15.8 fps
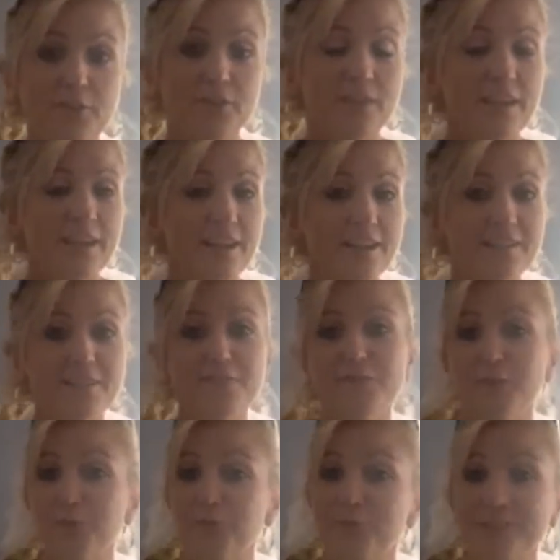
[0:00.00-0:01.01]
other days and
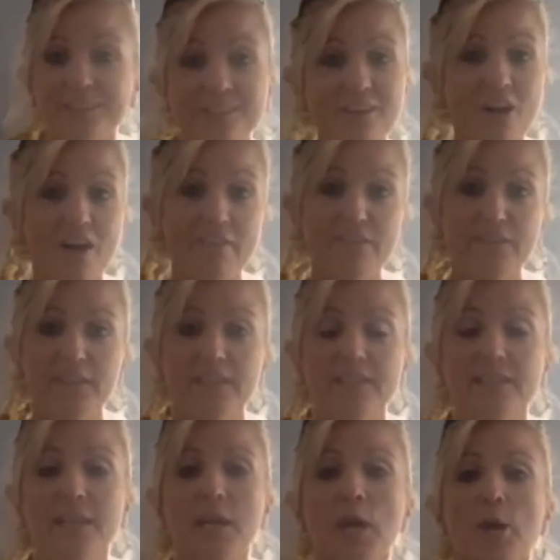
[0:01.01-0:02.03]
feel really
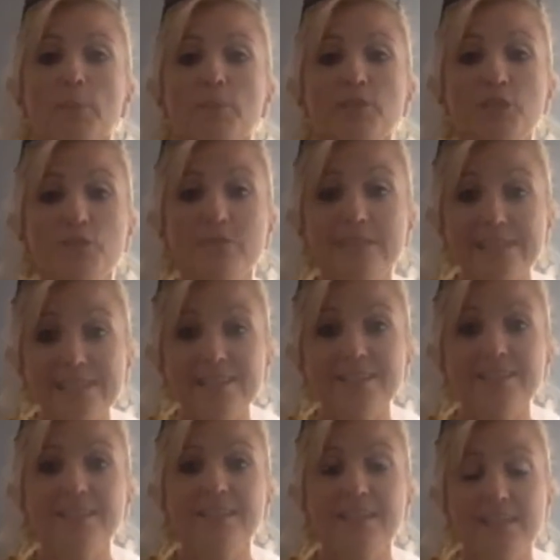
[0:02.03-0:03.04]
confident, but you
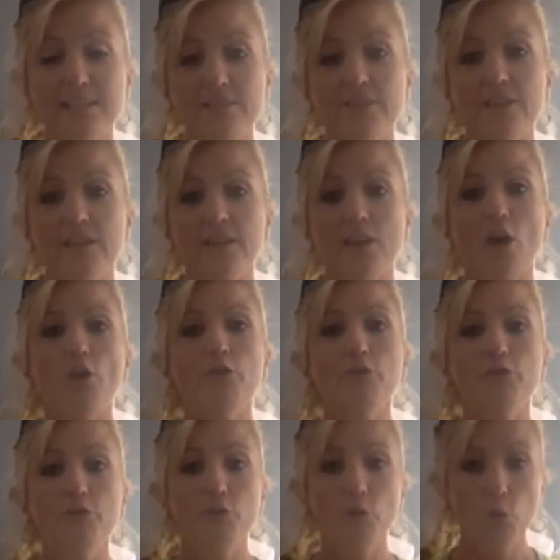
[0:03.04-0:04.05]
need to give it a
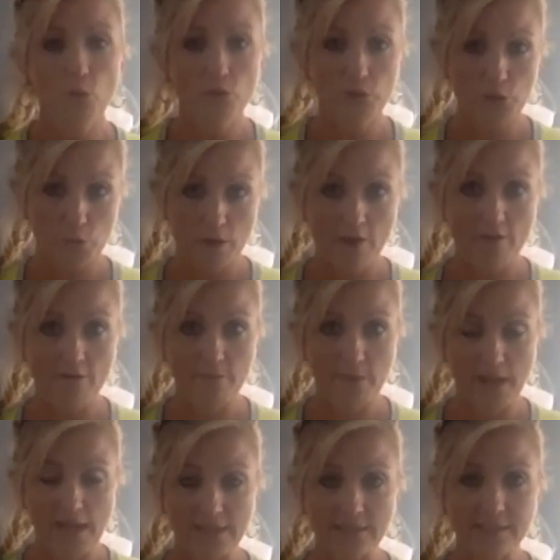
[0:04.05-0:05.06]
full 12
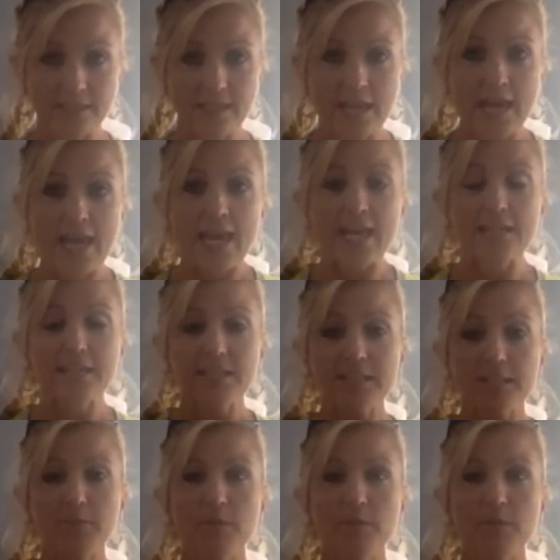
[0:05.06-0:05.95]
months. It needs